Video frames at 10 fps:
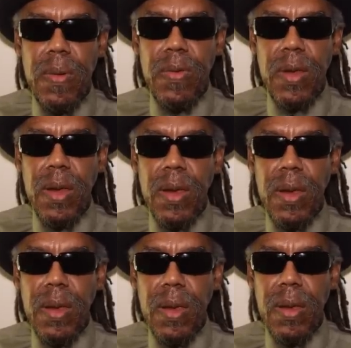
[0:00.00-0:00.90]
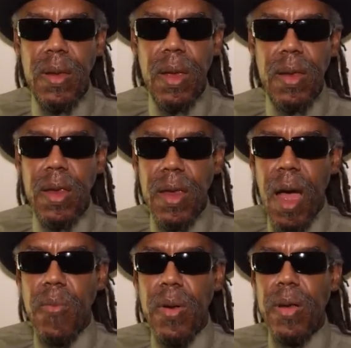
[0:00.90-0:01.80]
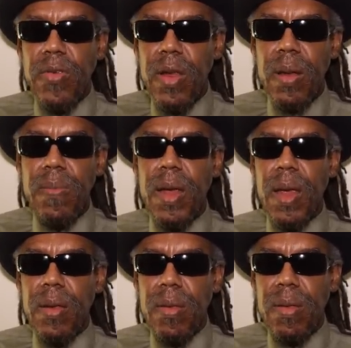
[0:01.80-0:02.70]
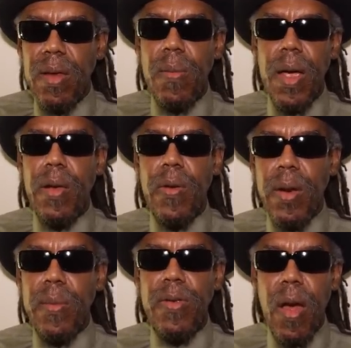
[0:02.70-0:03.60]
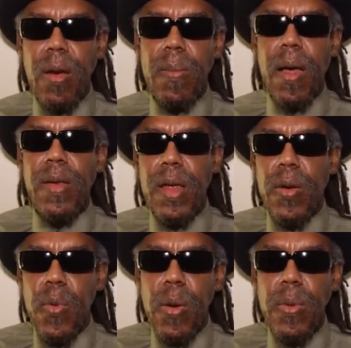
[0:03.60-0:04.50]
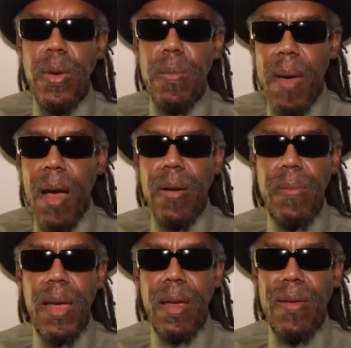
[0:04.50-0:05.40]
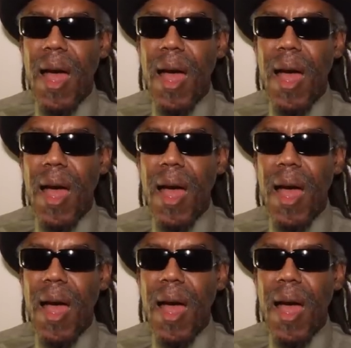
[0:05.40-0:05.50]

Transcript: You see? Then y'all want to sit up there and tell me I don't know what I'm talking about. And then quote Malcolm X.